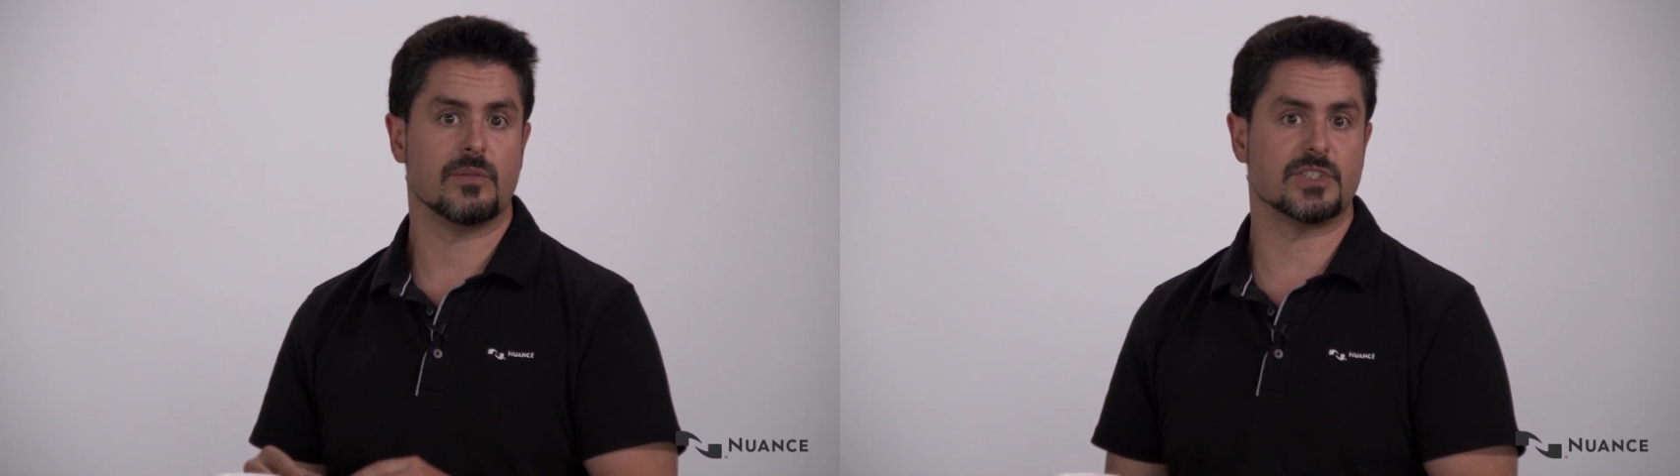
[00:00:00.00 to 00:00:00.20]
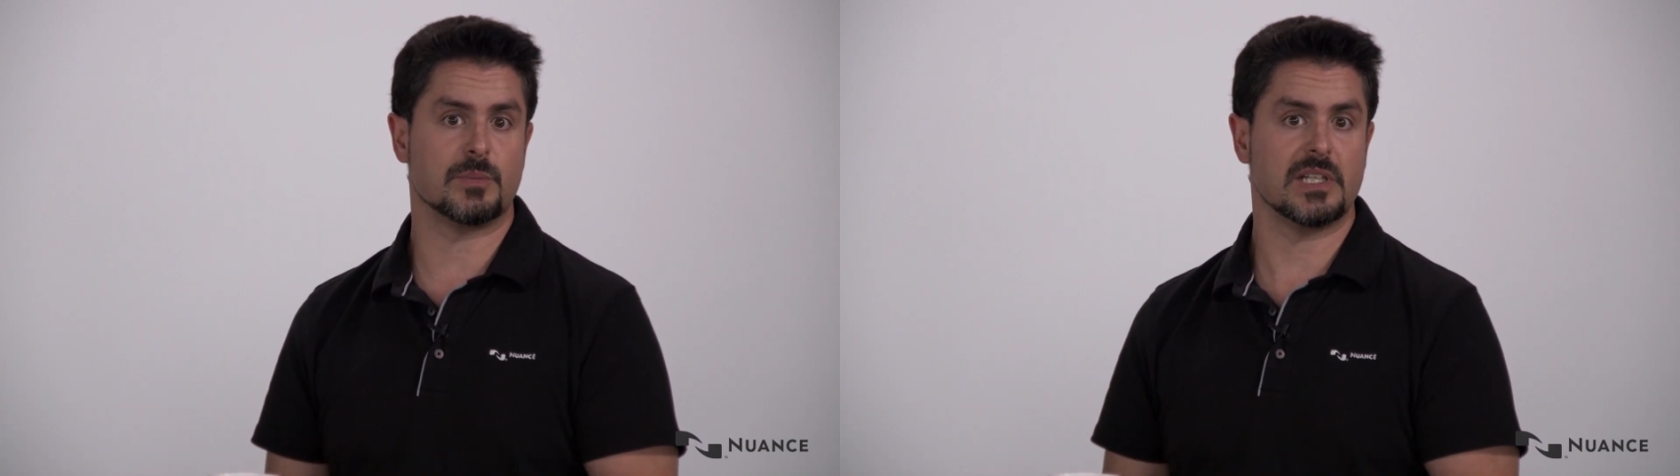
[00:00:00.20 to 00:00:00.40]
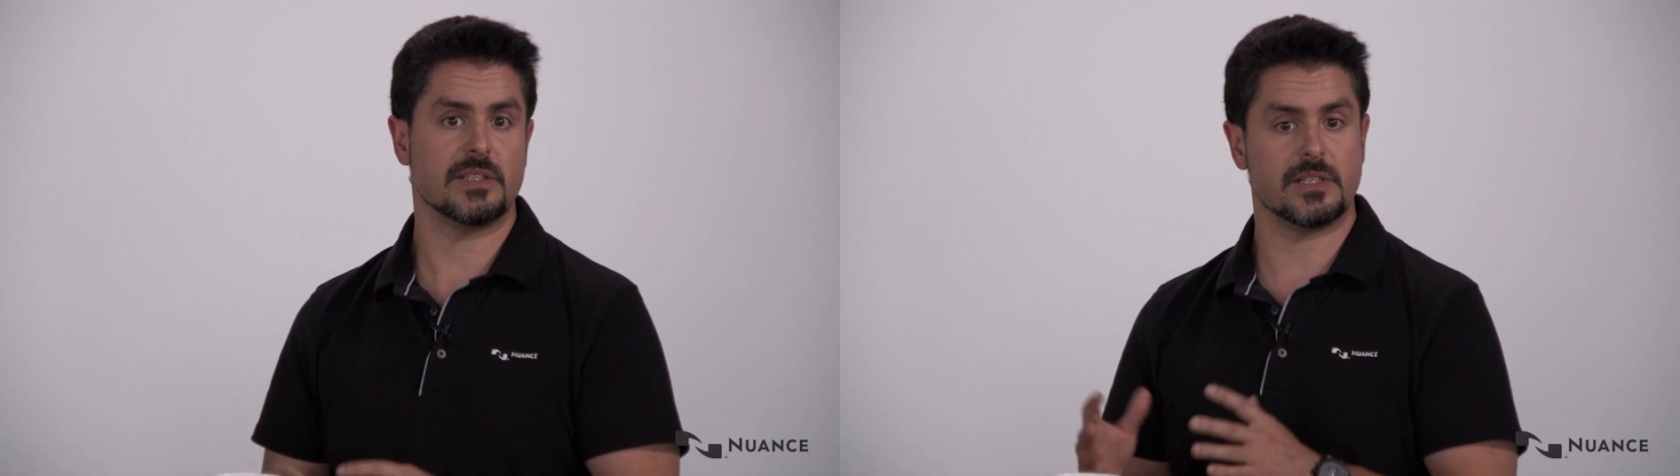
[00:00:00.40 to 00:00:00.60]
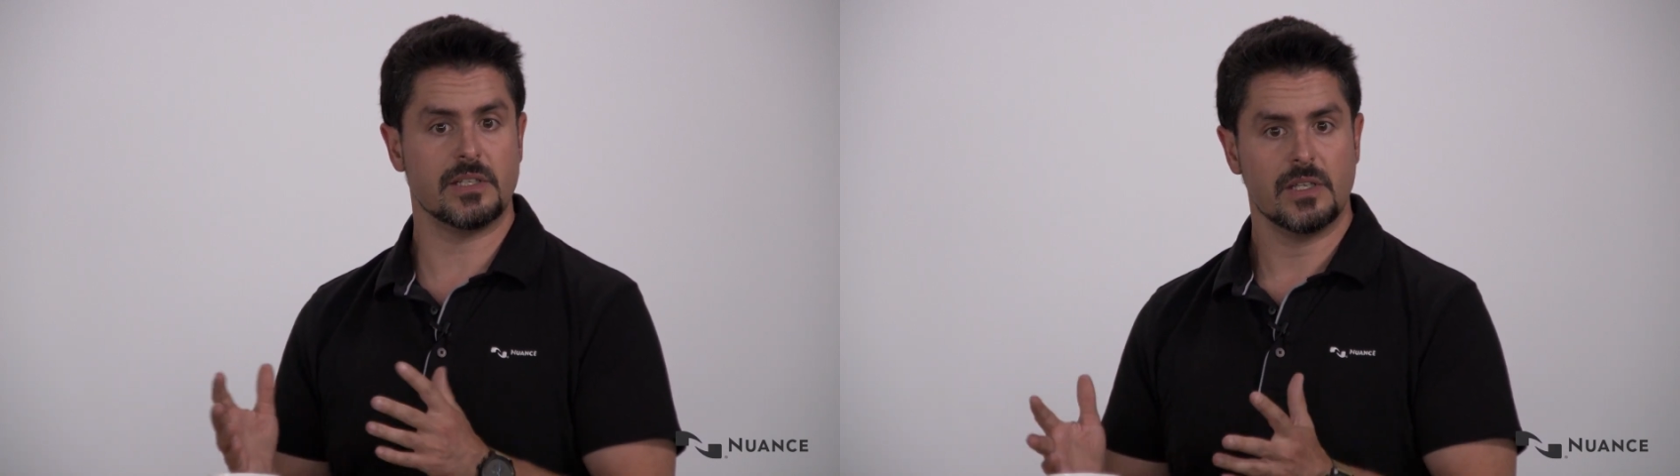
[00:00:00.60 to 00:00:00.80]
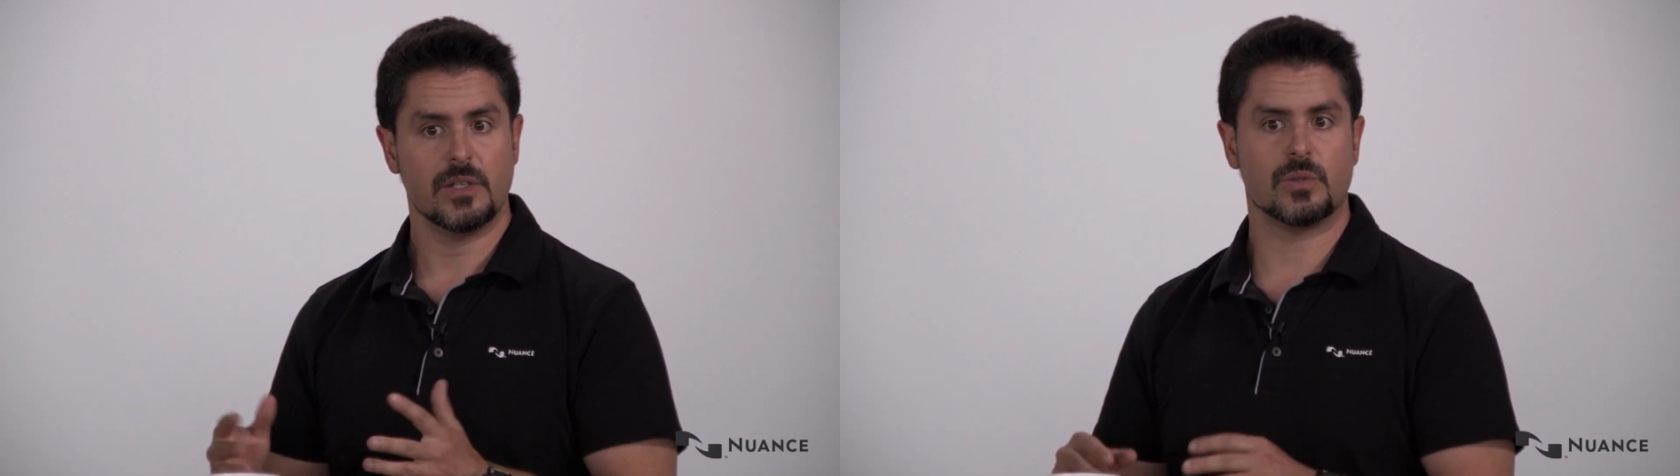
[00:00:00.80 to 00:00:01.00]

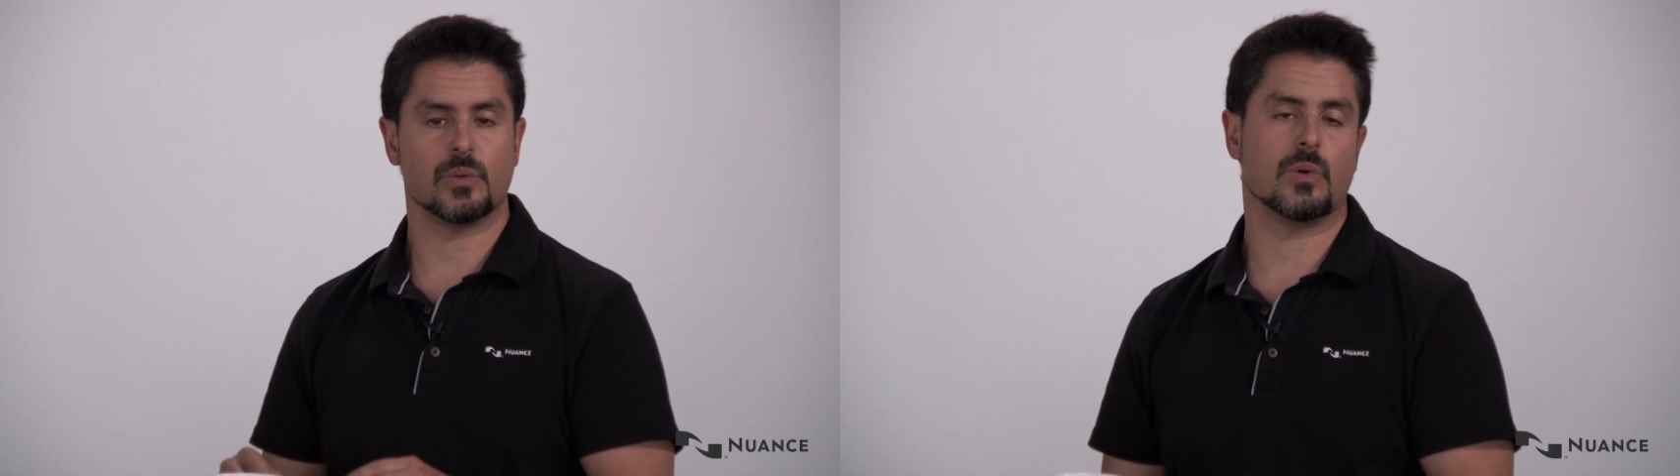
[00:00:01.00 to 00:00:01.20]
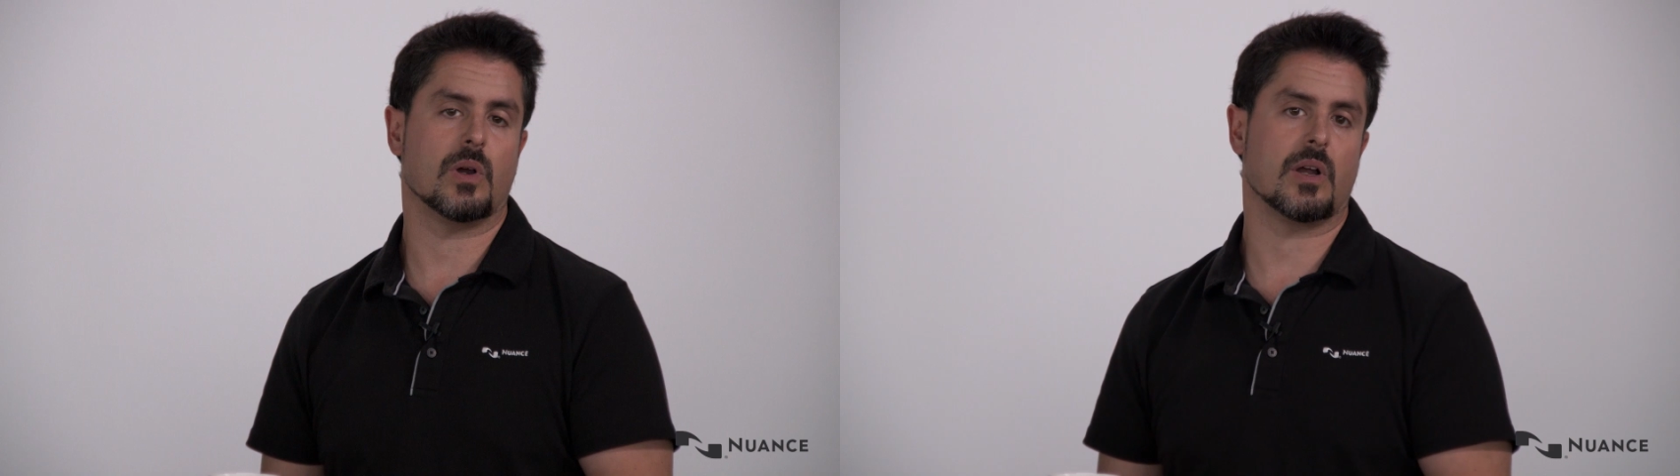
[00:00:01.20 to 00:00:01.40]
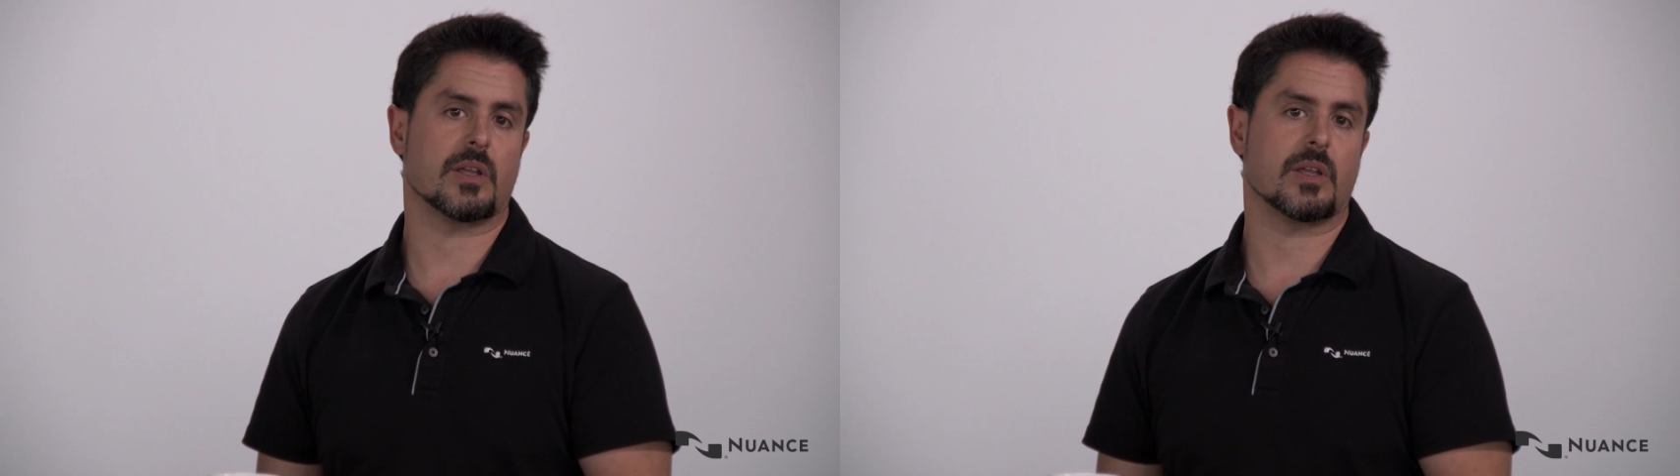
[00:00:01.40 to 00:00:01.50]
visibility to